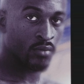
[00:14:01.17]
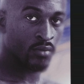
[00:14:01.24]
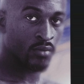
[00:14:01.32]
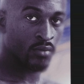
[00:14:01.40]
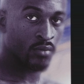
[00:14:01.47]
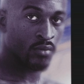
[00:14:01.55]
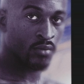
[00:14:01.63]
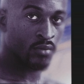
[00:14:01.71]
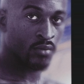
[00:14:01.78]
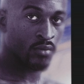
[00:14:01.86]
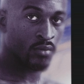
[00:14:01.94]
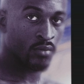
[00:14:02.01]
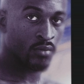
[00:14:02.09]

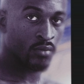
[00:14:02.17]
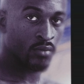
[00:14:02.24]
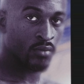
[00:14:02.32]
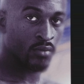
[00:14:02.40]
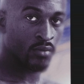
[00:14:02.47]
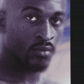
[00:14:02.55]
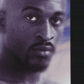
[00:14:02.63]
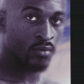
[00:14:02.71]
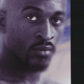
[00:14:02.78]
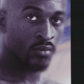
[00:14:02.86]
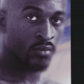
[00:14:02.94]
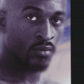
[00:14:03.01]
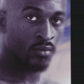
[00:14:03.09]

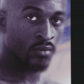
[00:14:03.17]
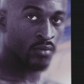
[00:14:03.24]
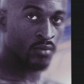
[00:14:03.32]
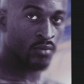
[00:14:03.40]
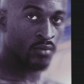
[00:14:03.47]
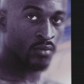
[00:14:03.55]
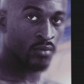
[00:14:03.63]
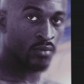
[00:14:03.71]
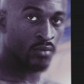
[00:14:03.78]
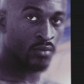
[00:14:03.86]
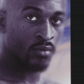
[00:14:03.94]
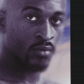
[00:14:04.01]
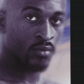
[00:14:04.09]

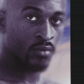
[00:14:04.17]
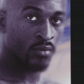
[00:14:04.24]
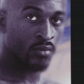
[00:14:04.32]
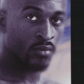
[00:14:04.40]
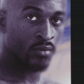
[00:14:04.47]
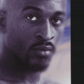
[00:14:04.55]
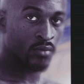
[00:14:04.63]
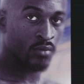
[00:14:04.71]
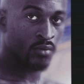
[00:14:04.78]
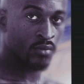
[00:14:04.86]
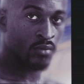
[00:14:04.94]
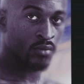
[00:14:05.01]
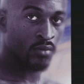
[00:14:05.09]

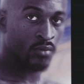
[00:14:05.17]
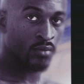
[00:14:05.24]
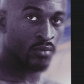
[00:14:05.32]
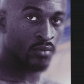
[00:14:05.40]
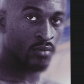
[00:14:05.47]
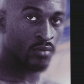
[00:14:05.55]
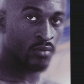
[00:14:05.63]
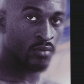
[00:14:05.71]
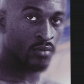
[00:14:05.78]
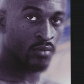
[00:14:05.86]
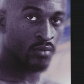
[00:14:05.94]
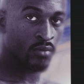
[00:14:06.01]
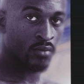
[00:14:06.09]

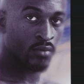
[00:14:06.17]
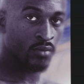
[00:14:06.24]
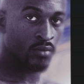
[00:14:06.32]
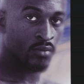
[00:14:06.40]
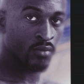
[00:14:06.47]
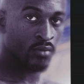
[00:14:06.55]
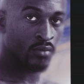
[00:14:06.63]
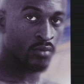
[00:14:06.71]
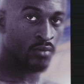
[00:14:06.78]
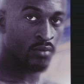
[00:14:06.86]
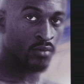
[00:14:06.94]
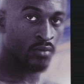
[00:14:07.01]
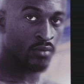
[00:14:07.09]

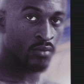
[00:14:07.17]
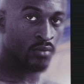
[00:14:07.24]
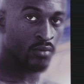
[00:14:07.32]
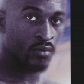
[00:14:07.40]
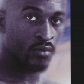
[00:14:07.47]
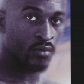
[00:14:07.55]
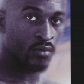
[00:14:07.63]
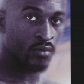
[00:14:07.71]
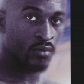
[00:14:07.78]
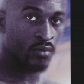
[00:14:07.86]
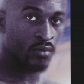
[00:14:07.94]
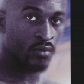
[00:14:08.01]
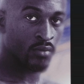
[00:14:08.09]

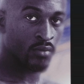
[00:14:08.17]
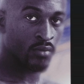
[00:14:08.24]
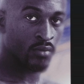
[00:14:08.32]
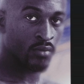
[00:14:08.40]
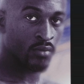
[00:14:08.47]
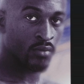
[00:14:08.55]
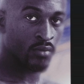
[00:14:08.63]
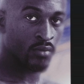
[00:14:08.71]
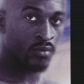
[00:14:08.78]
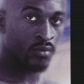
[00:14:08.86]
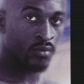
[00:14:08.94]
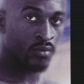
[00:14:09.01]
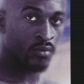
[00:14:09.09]
(silent)